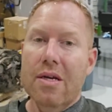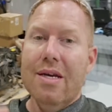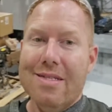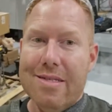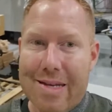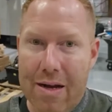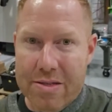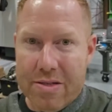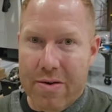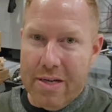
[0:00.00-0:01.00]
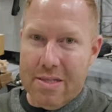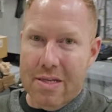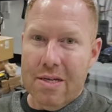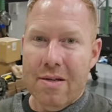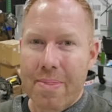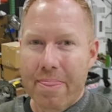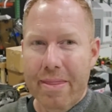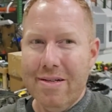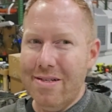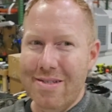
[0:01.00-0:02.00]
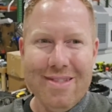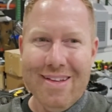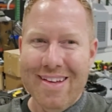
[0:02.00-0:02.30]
it sounds crazy. They just,